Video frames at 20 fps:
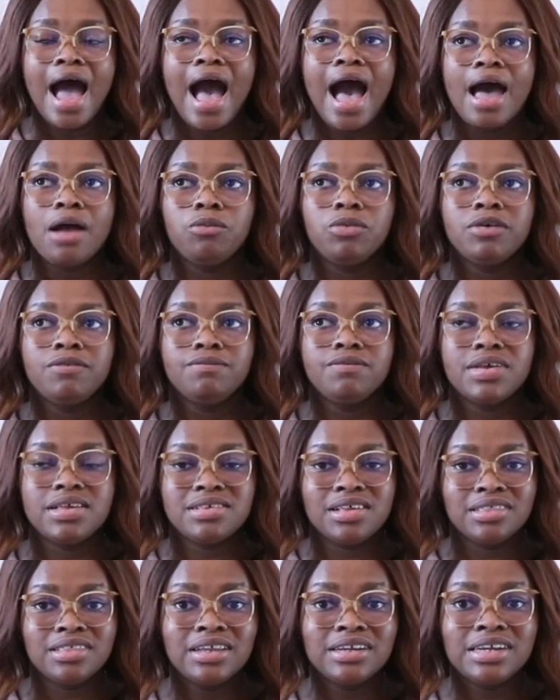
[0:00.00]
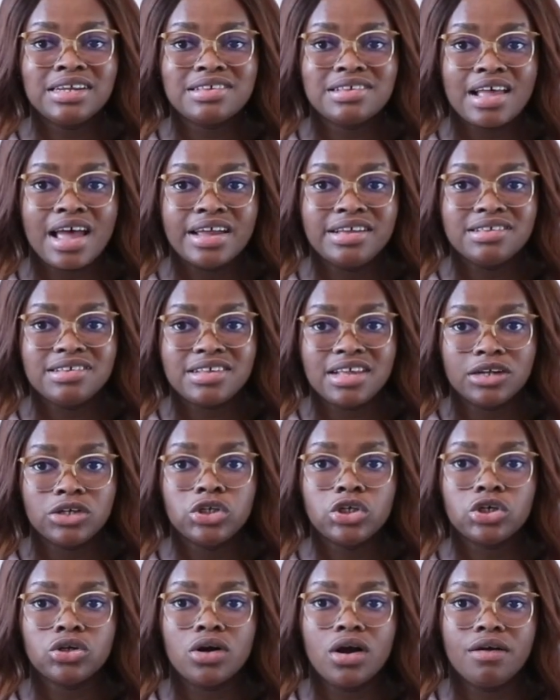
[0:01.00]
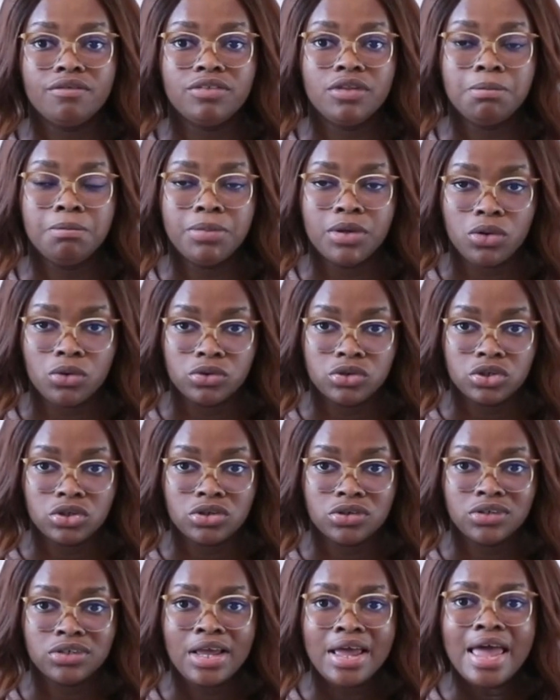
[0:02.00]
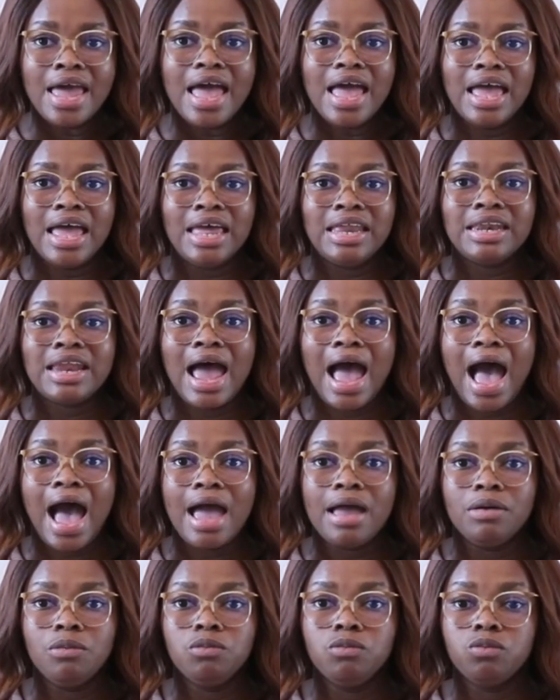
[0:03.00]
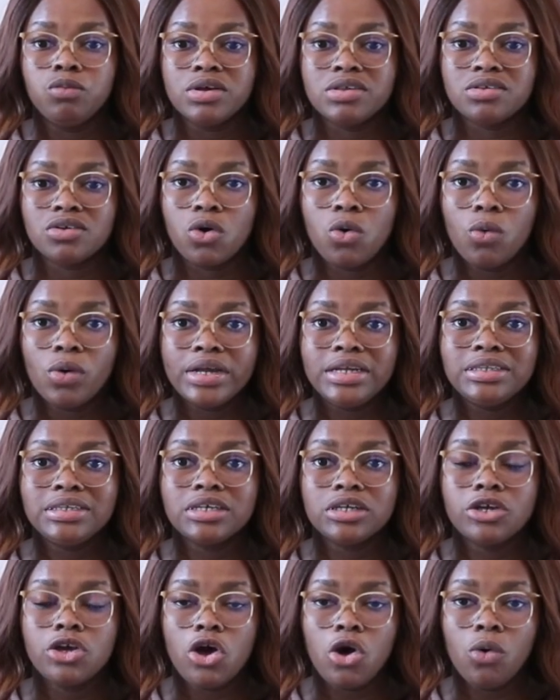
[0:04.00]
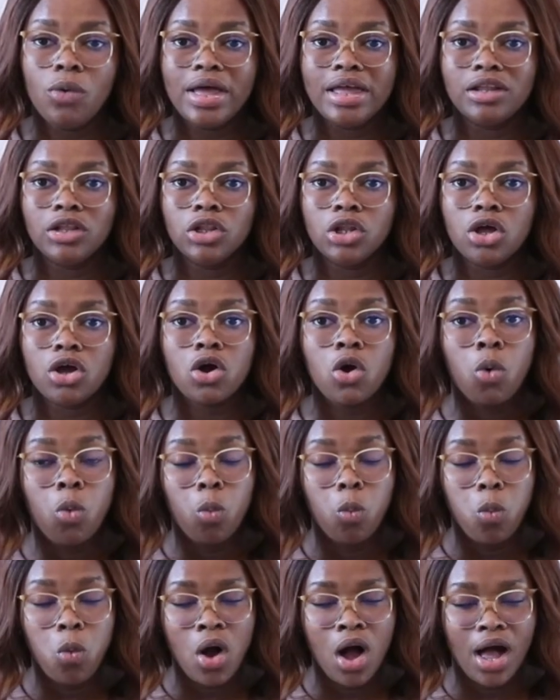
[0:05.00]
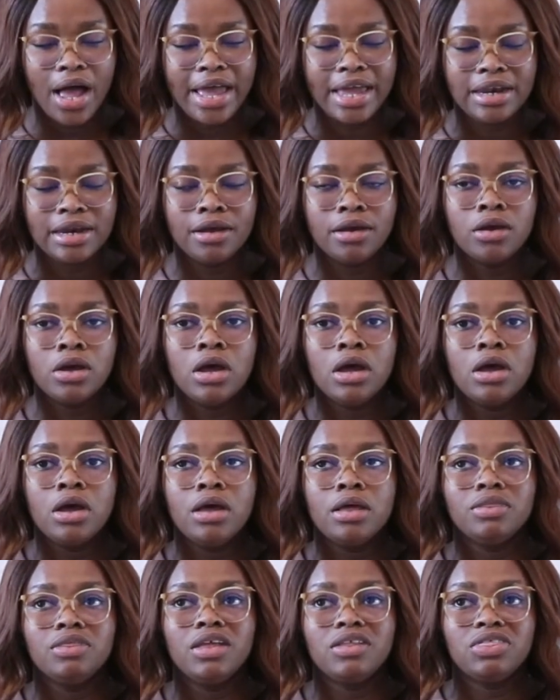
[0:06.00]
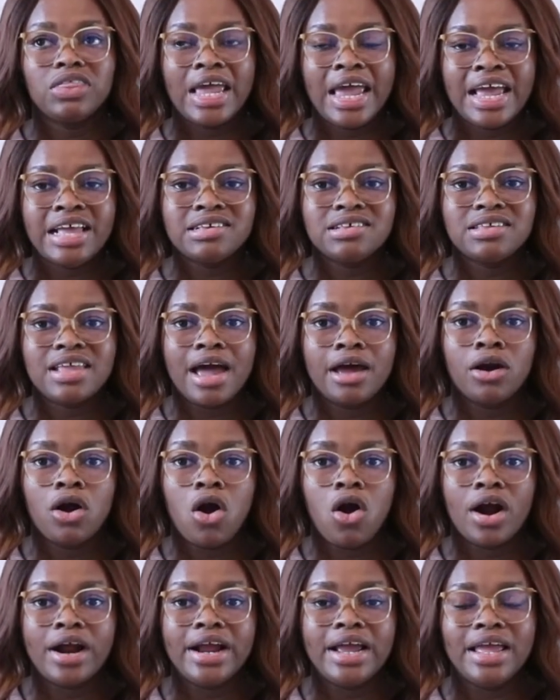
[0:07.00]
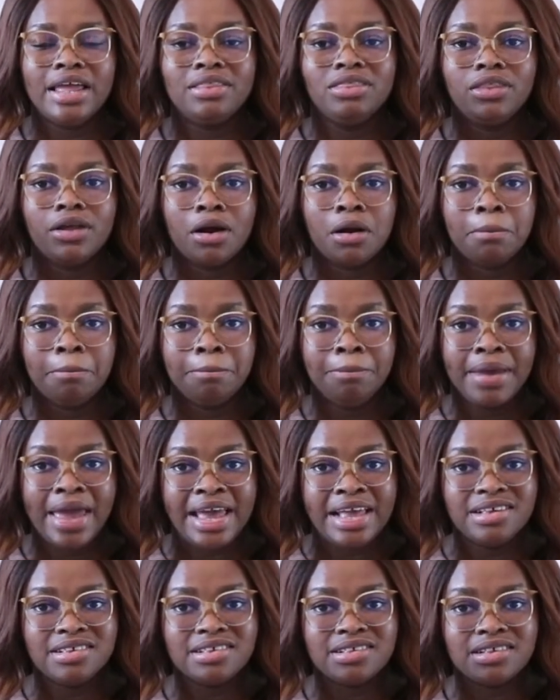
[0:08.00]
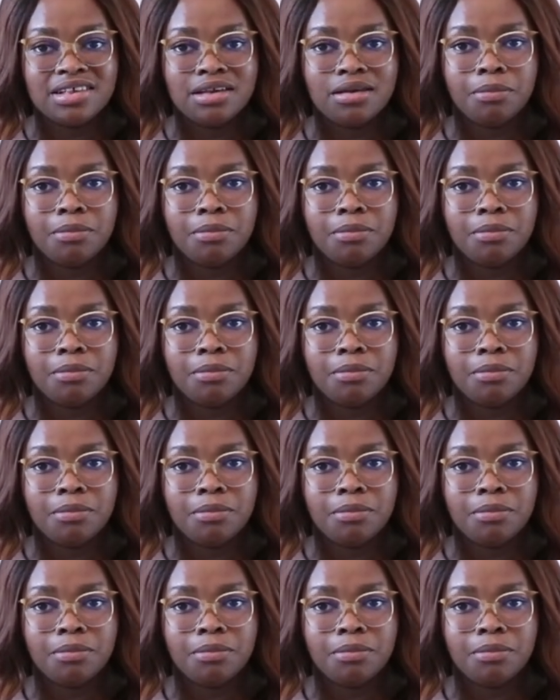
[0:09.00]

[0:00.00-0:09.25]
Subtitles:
I would visit the design center of the builders, and I was going to go and look, one, the things that are in their base